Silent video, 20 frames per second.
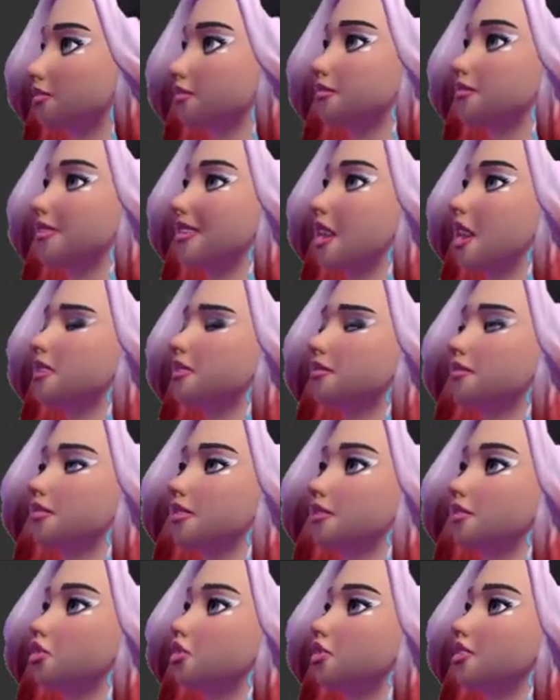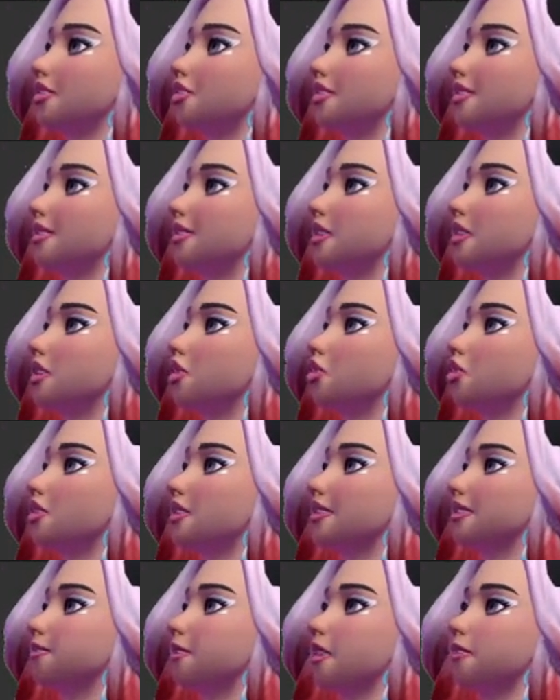Again, I can switch away, that's
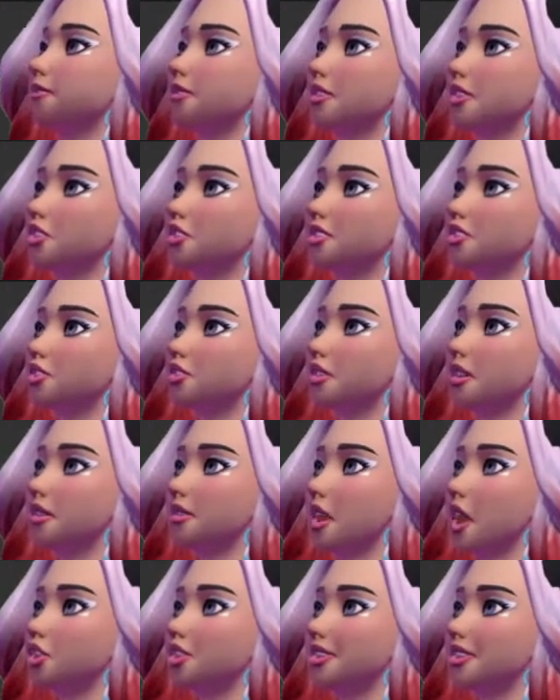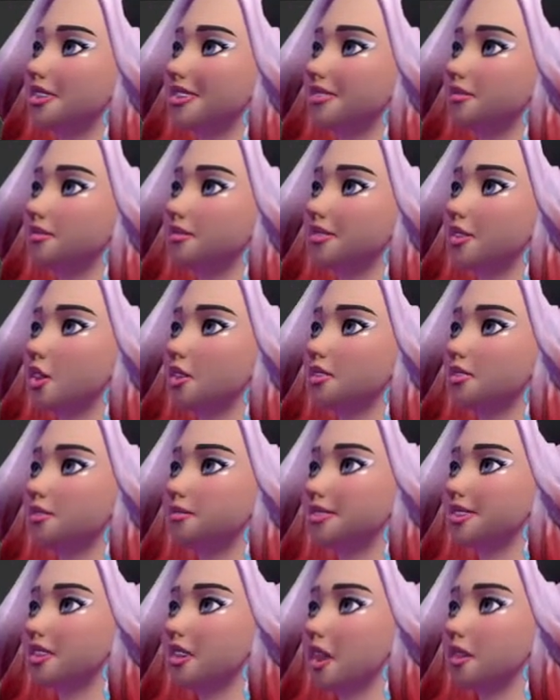not a problem. So I think I'm
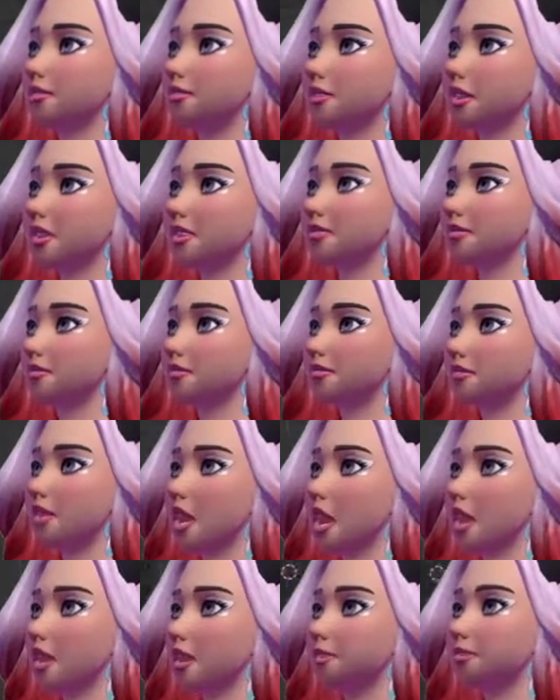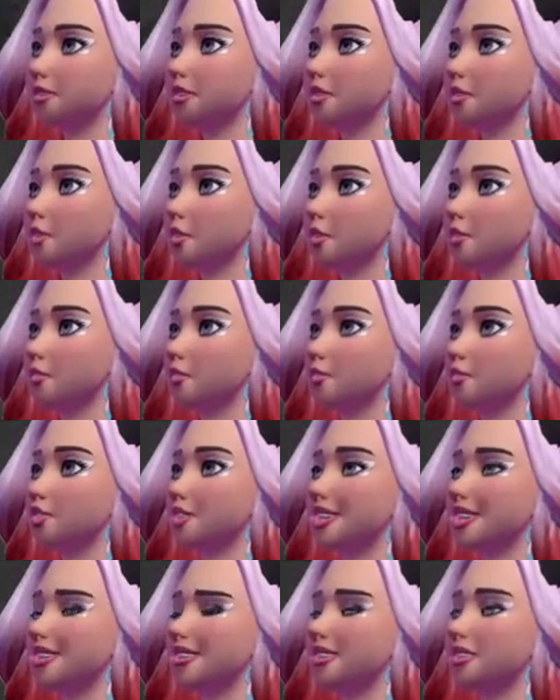okay with that, but I'm a little
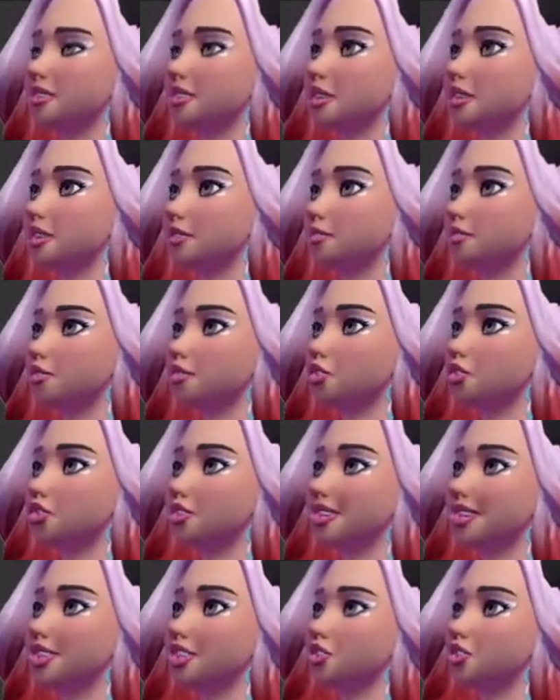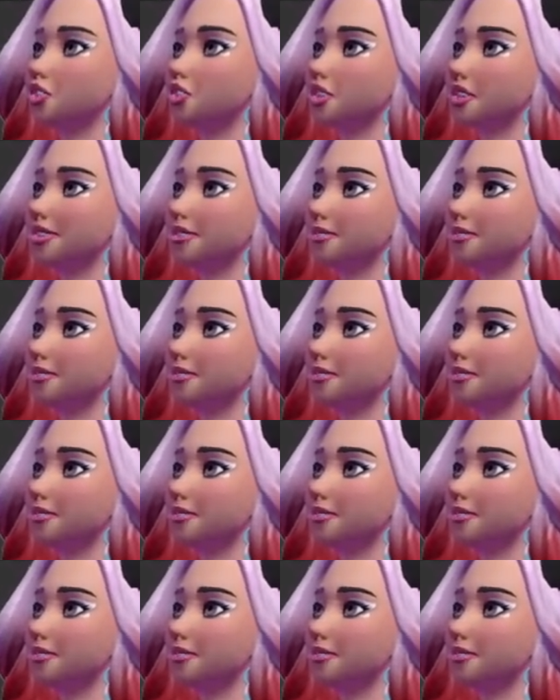worried about the number of faces in it.